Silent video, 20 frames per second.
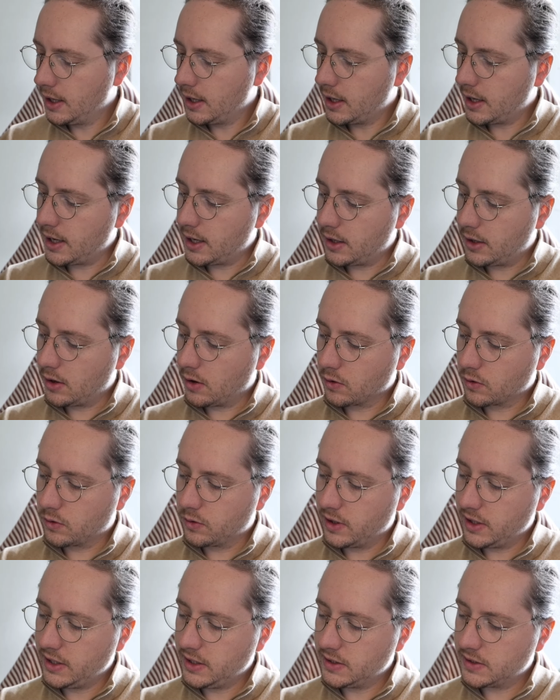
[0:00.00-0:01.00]
and no
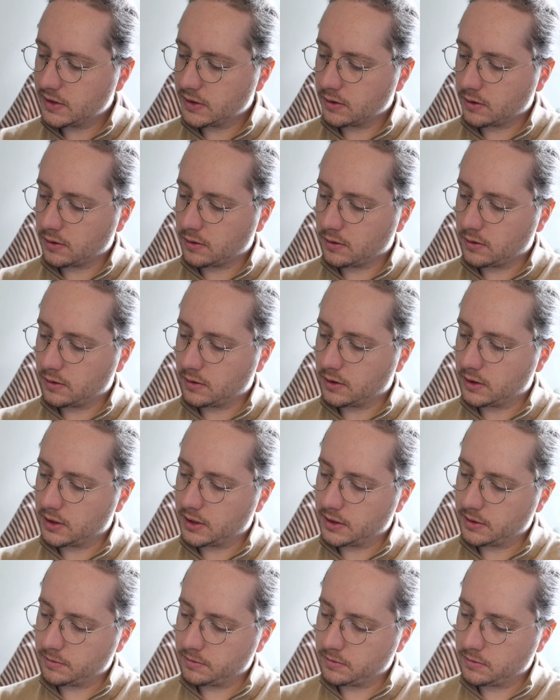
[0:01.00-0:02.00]
grease
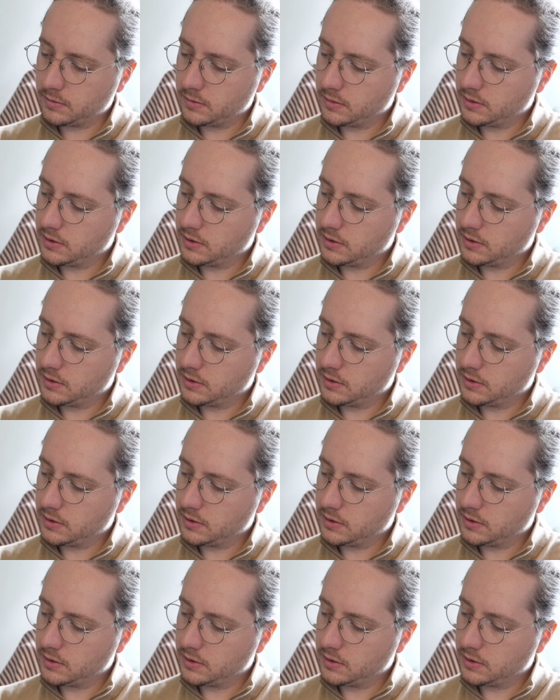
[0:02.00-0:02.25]
or